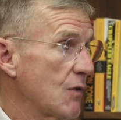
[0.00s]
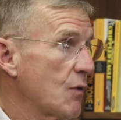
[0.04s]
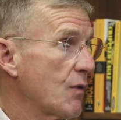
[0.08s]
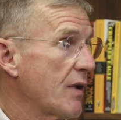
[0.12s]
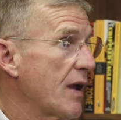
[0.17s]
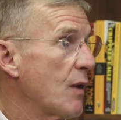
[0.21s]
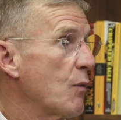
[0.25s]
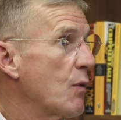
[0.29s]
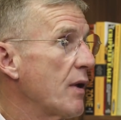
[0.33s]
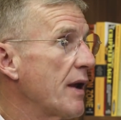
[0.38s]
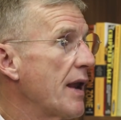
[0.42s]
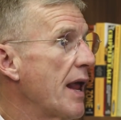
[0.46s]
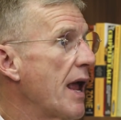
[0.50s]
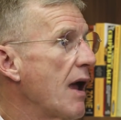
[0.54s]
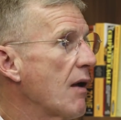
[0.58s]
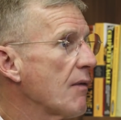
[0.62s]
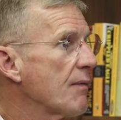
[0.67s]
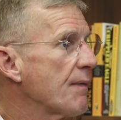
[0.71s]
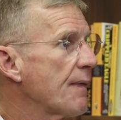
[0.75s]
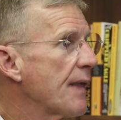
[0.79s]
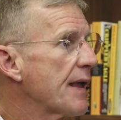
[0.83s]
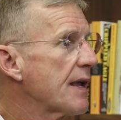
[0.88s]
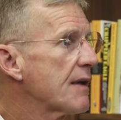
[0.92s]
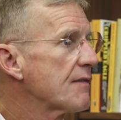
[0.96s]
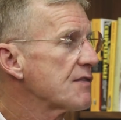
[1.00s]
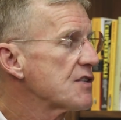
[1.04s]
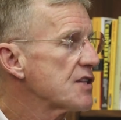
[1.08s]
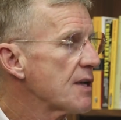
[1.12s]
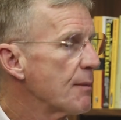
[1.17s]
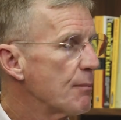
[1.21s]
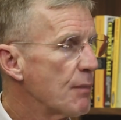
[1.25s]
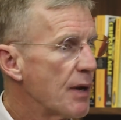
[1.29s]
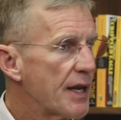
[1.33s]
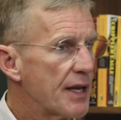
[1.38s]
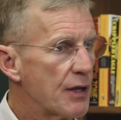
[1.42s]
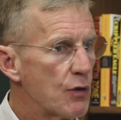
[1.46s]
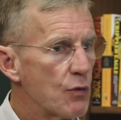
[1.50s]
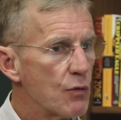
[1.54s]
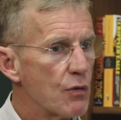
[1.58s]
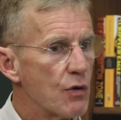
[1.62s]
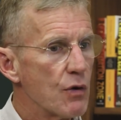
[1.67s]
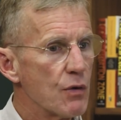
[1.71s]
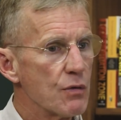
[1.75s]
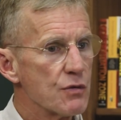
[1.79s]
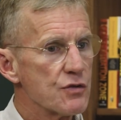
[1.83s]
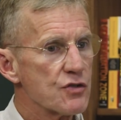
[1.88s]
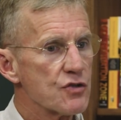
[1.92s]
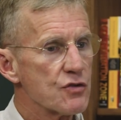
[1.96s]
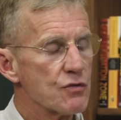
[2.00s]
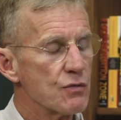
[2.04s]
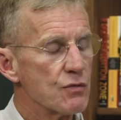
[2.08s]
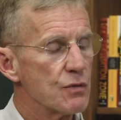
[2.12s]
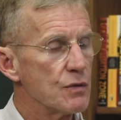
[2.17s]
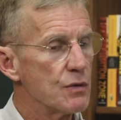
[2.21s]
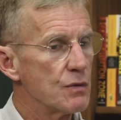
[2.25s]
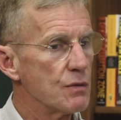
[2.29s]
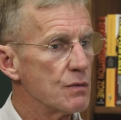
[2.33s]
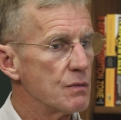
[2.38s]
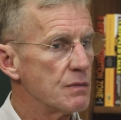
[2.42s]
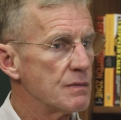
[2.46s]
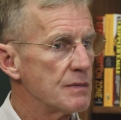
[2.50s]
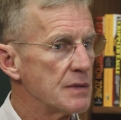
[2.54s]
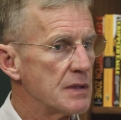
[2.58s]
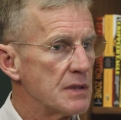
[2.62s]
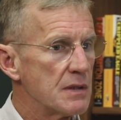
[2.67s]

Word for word: Okay, what now? Think of somebody who goes through